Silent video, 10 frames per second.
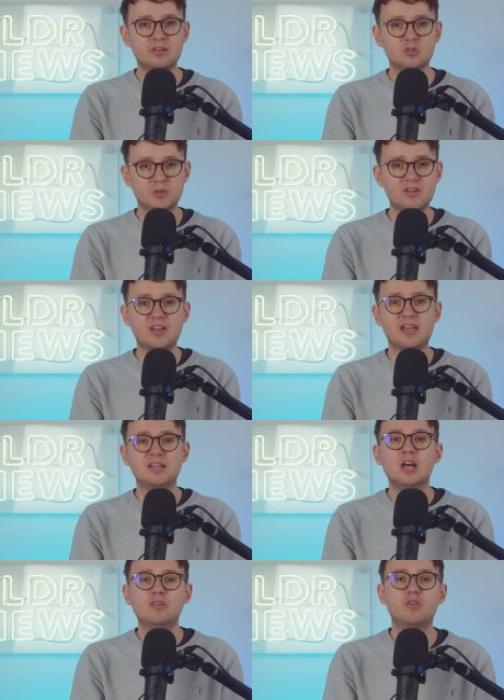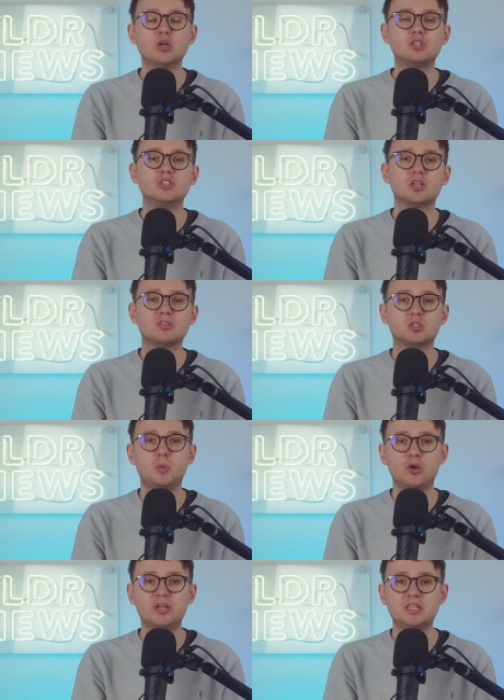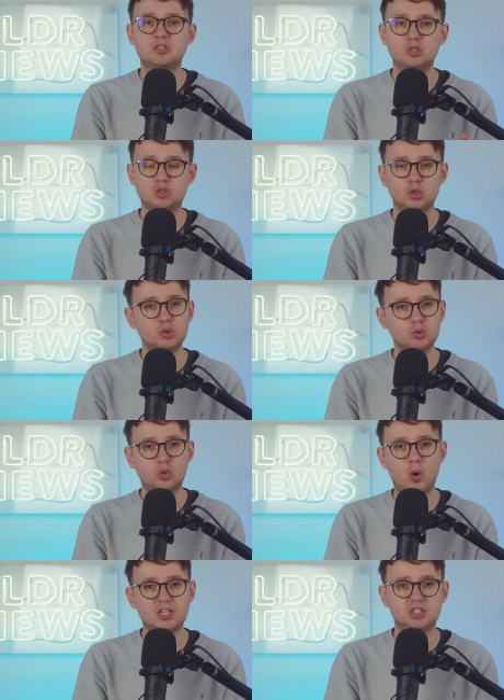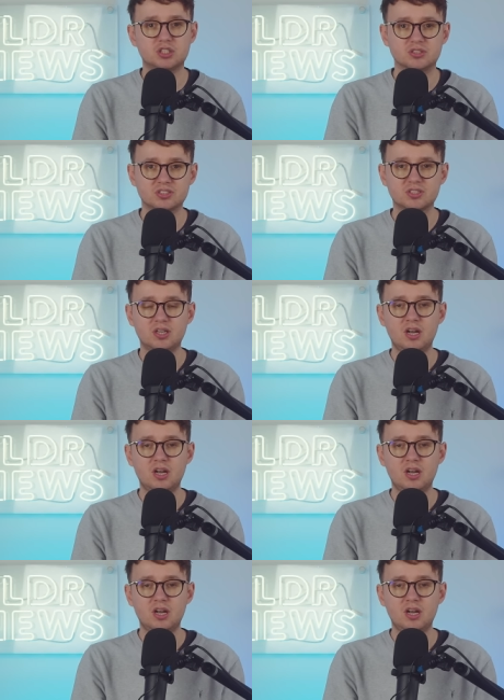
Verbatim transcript: Specifically, voters are responding to two questions.